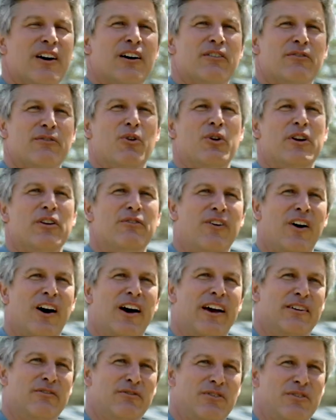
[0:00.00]

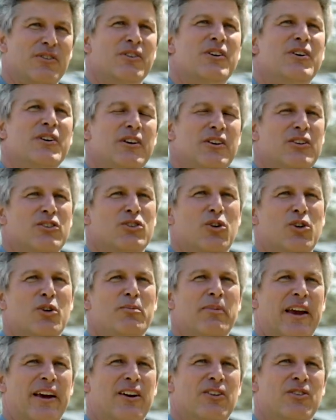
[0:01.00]
45 solar
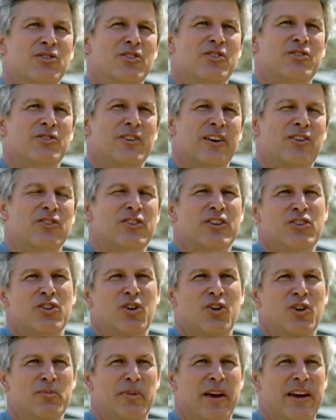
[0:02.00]
panels, LG
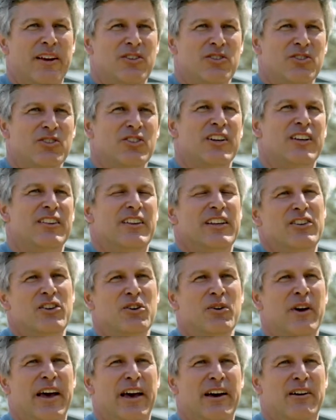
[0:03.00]
solar panels, and they
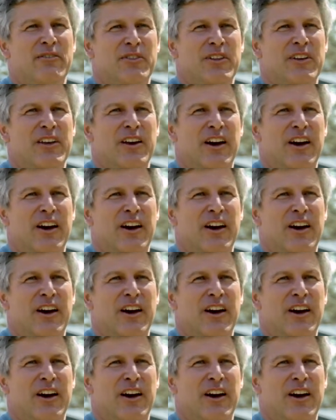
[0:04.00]
do have the